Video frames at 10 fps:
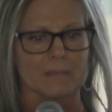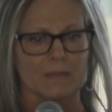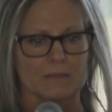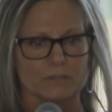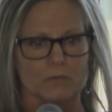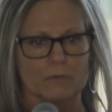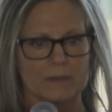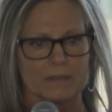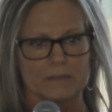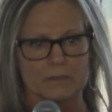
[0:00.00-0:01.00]
So,
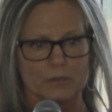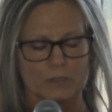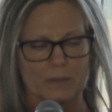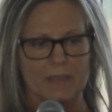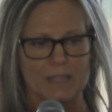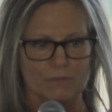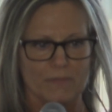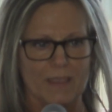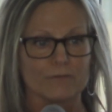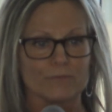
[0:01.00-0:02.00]
it can make you
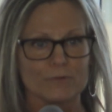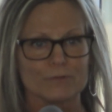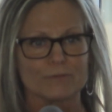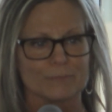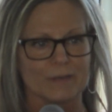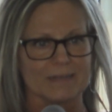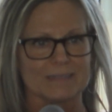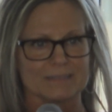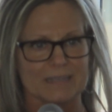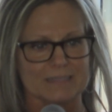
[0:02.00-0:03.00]
thankful, but
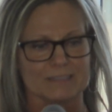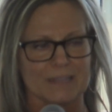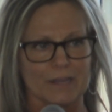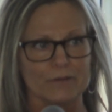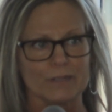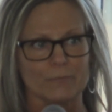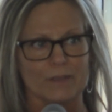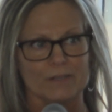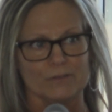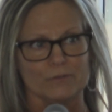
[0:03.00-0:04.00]
it's scary
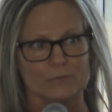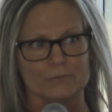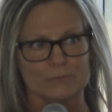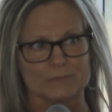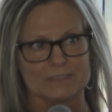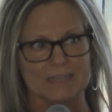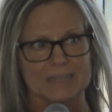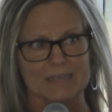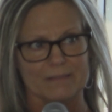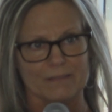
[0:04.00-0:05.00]
when you
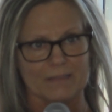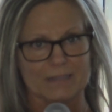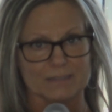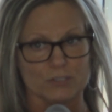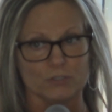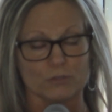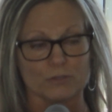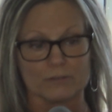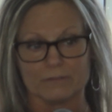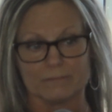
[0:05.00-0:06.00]
see the things that you
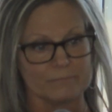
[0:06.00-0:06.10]
could